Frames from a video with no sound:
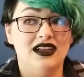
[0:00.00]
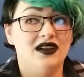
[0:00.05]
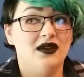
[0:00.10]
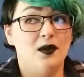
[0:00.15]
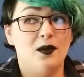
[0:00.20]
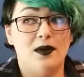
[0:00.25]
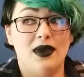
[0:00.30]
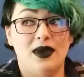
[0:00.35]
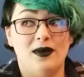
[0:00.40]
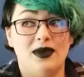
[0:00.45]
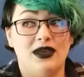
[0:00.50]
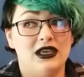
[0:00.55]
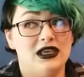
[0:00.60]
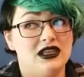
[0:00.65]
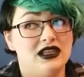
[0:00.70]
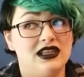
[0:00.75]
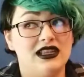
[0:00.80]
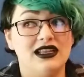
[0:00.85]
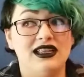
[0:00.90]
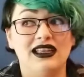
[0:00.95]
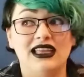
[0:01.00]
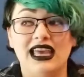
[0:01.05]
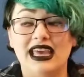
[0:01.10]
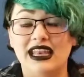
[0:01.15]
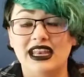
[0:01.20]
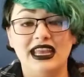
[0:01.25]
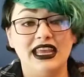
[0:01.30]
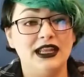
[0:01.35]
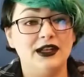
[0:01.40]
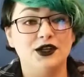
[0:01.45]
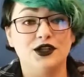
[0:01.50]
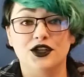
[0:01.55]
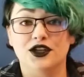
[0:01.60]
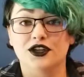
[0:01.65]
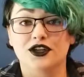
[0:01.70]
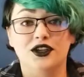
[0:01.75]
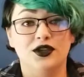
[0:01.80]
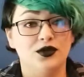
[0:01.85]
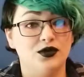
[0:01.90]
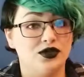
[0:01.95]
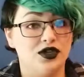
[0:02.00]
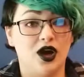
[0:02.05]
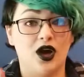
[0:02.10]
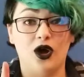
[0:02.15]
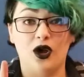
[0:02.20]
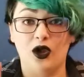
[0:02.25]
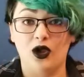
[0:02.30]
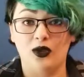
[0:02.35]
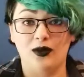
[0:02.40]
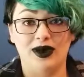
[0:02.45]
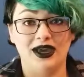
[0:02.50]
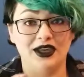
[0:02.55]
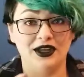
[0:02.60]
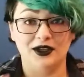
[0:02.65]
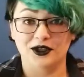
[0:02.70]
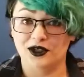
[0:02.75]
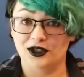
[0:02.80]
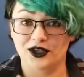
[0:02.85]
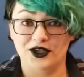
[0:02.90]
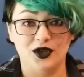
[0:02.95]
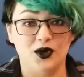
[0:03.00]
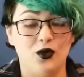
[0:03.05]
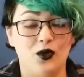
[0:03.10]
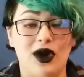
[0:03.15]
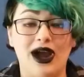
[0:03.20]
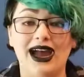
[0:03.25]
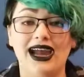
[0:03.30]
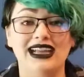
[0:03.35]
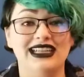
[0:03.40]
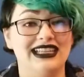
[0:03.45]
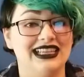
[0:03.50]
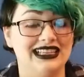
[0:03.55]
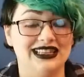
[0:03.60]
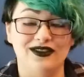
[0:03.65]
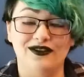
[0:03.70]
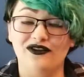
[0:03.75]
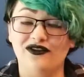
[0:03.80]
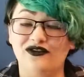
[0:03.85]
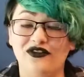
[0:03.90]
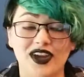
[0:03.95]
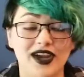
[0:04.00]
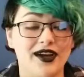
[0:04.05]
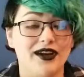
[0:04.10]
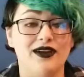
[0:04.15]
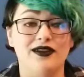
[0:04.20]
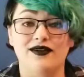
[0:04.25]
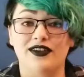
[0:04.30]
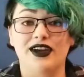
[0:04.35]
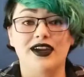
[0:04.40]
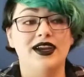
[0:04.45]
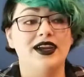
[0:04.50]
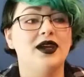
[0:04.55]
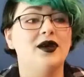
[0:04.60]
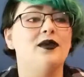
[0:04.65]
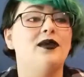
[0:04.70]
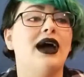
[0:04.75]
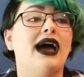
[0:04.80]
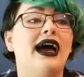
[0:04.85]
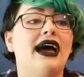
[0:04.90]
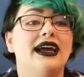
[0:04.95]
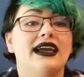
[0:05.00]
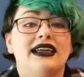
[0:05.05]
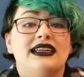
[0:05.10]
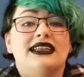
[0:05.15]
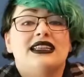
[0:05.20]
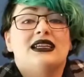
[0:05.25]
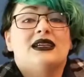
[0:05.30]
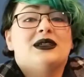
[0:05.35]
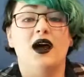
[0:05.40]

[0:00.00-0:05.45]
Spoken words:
maybe an inch or two tall by an inch or two wide, like they're very, very compact.